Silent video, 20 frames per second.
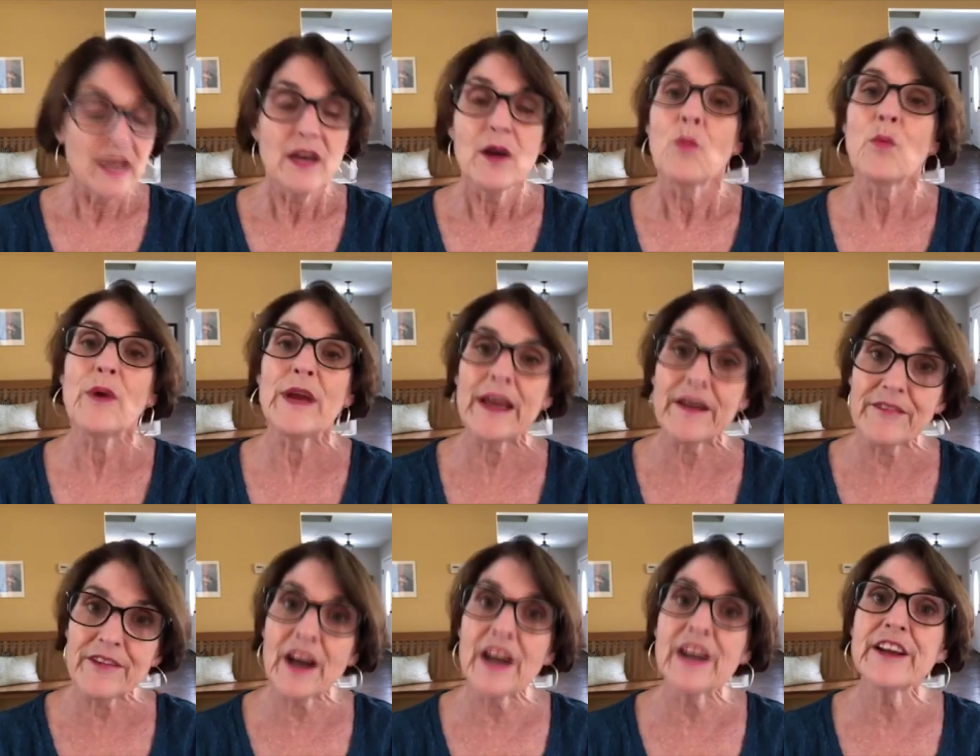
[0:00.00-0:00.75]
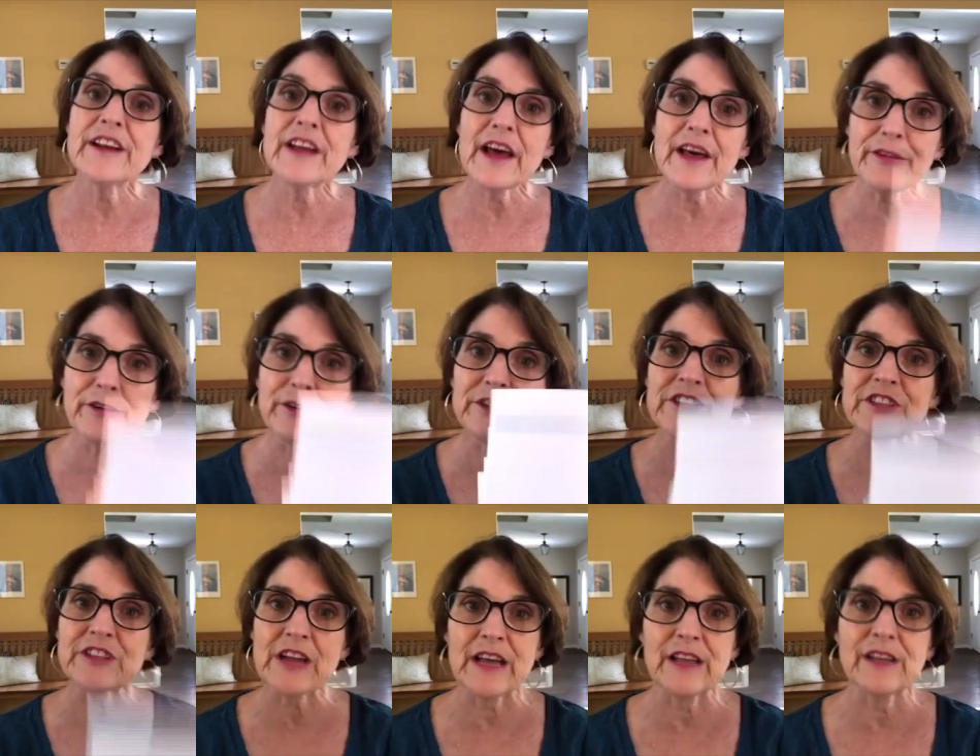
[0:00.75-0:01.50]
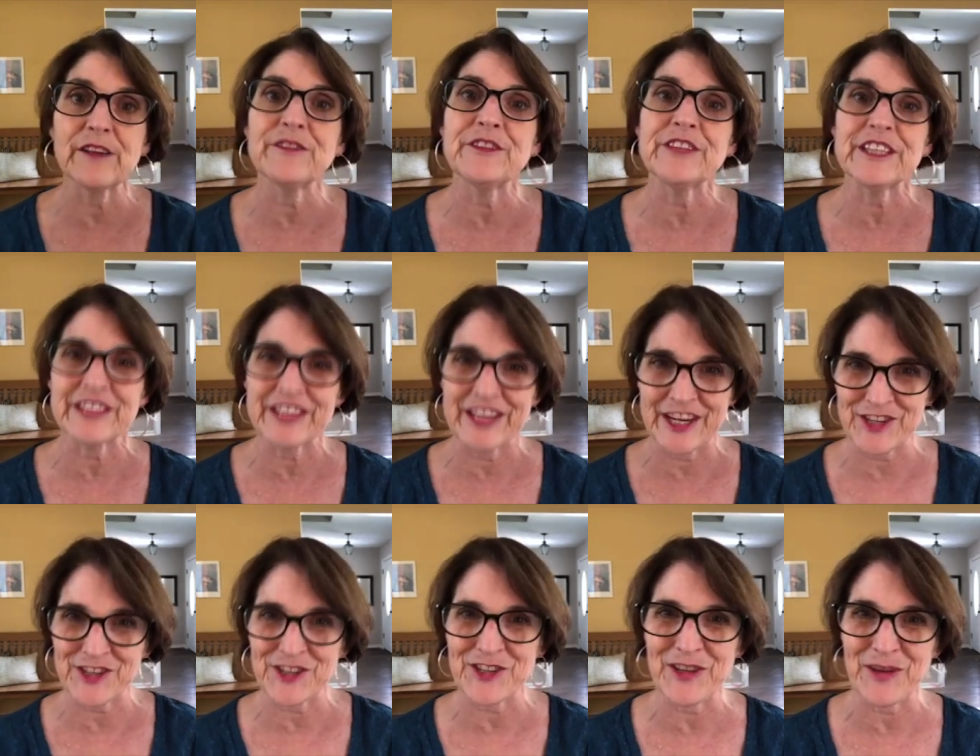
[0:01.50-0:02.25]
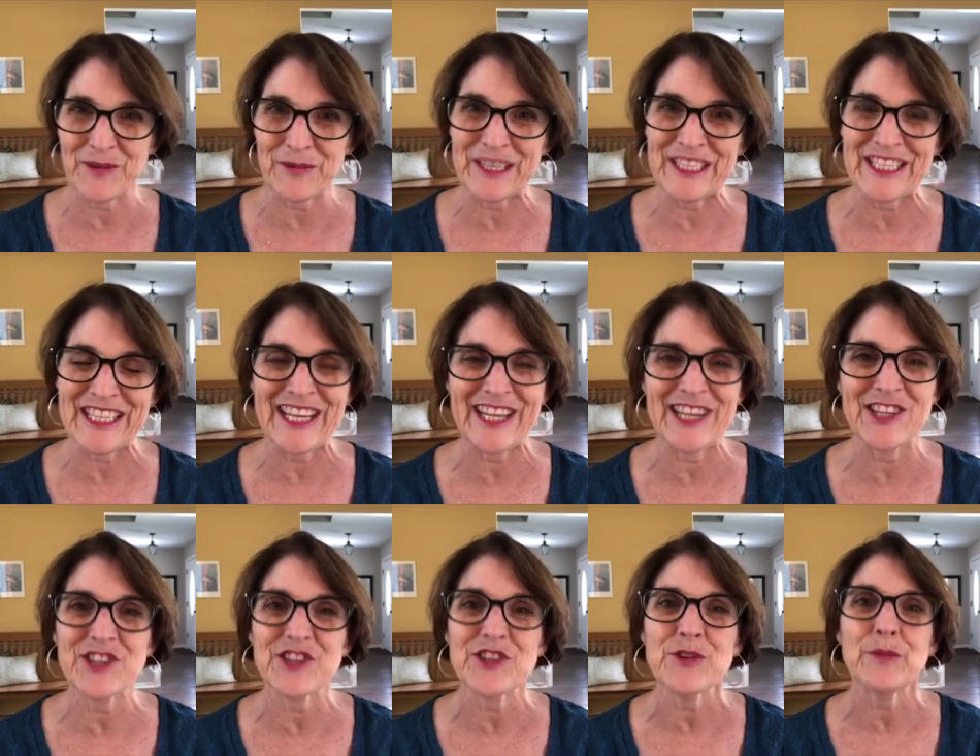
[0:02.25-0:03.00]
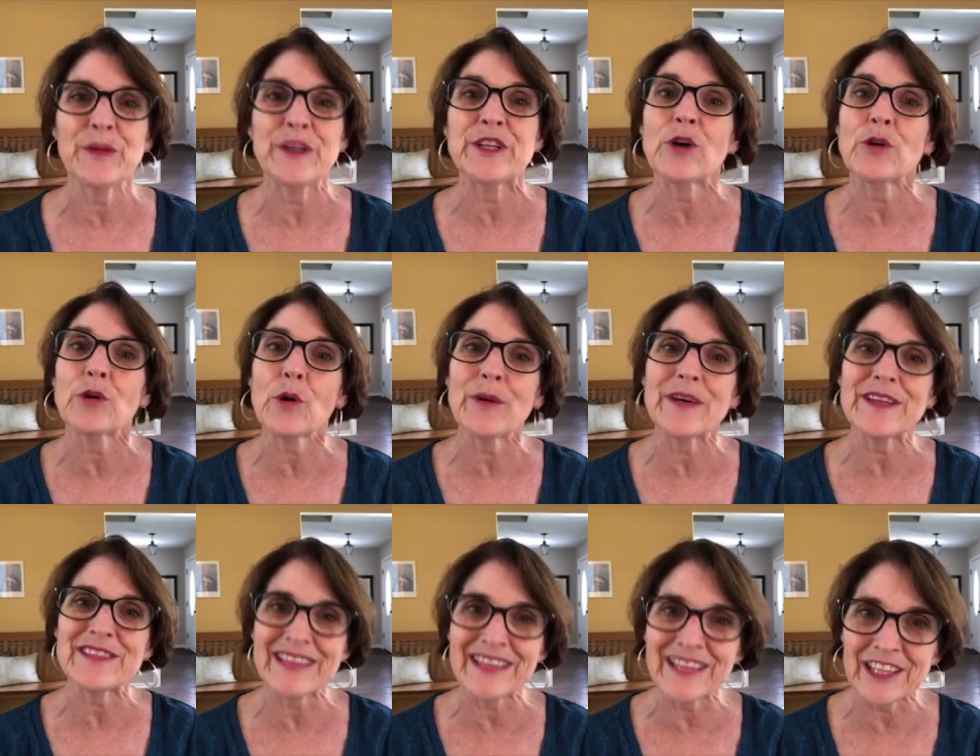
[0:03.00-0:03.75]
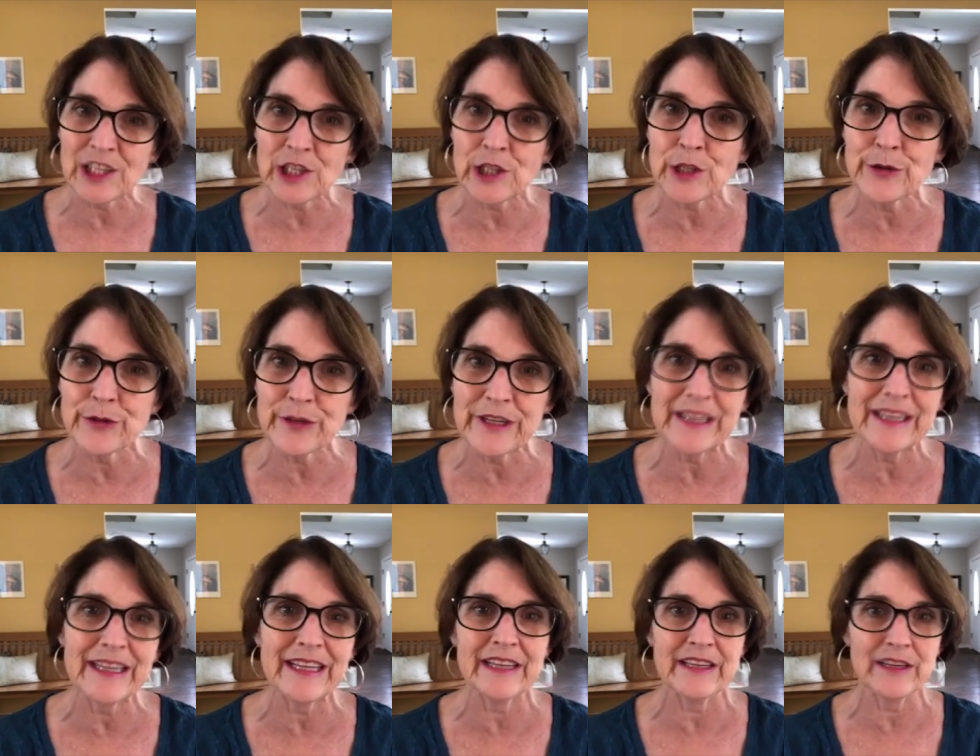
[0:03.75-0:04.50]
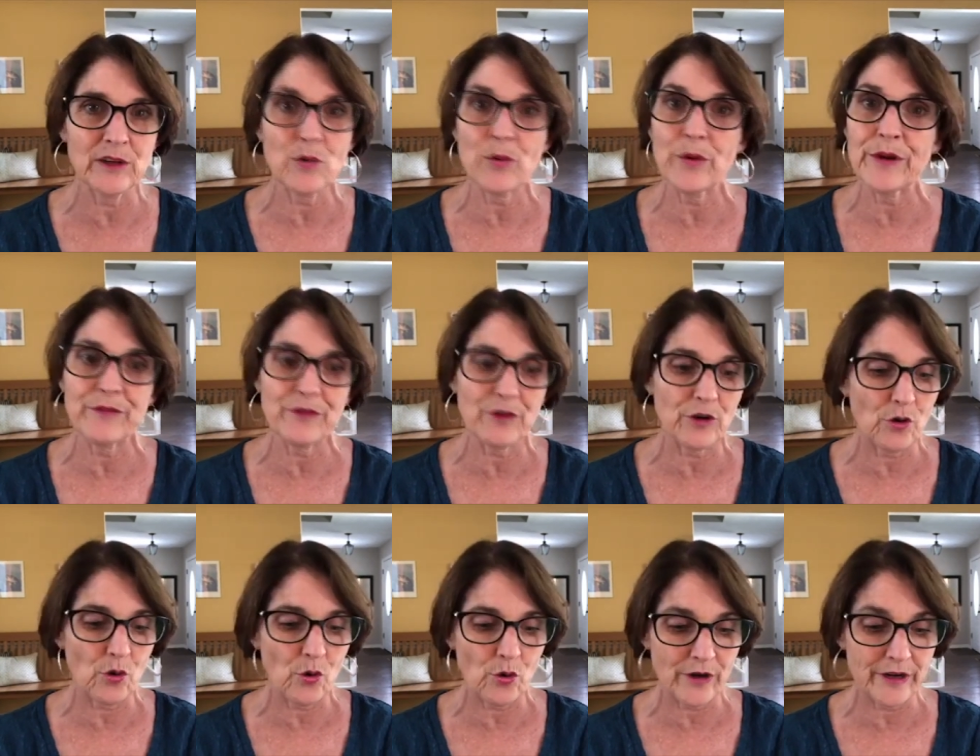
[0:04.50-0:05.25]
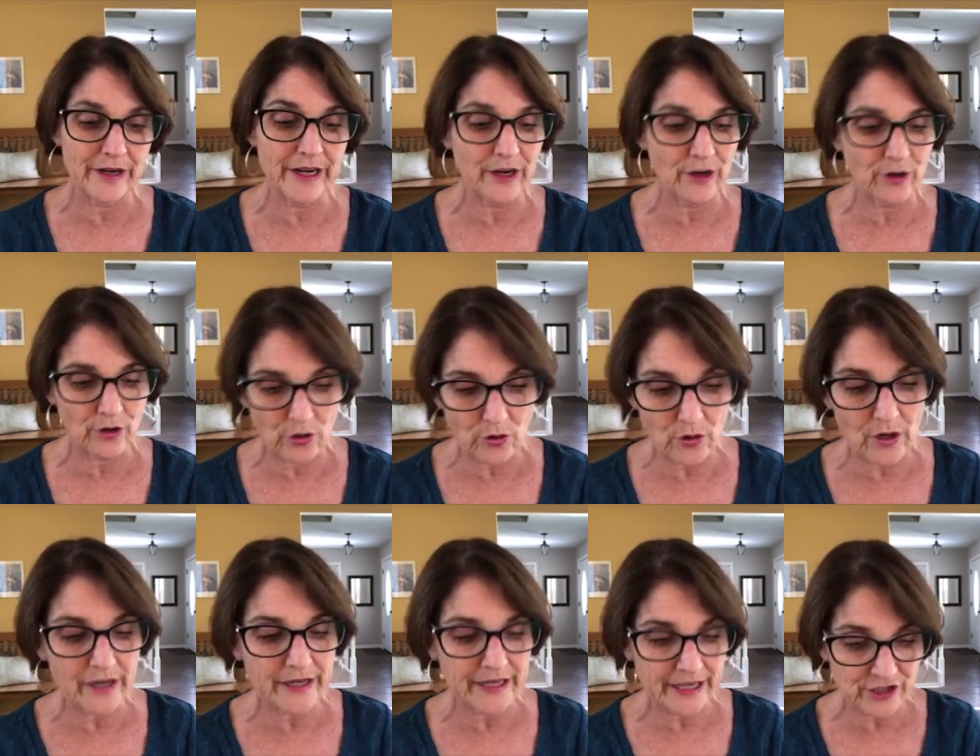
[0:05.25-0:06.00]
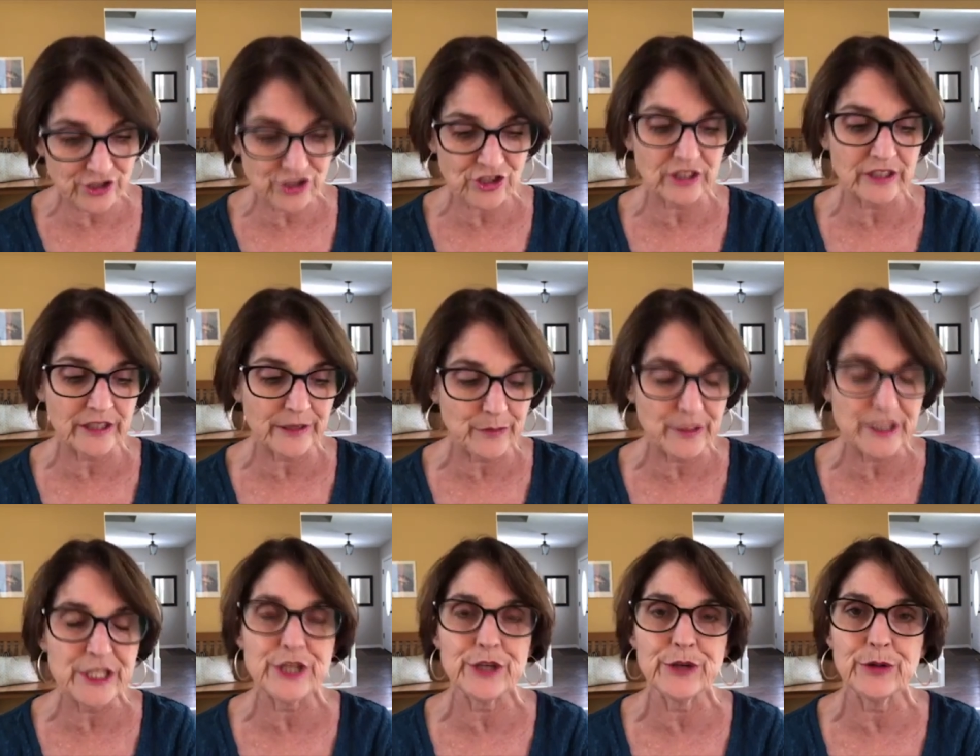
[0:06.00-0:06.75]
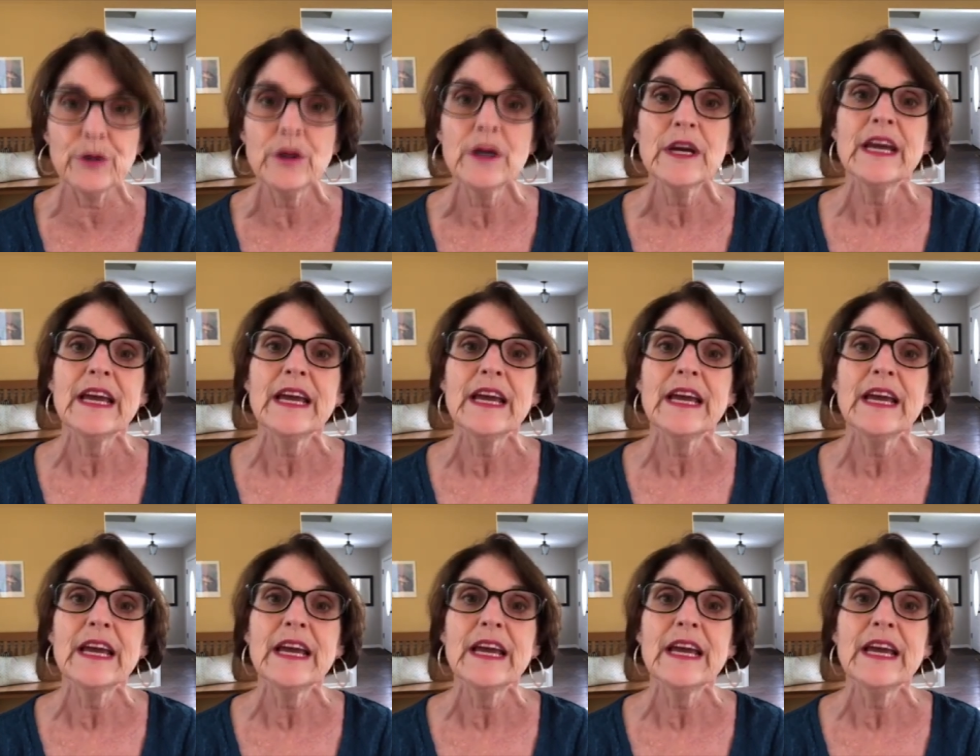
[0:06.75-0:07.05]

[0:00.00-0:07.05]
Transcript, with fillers: We have another style of dictation that we teach. We don't always include it in a Quiver or an Arrow. Occasionally we do.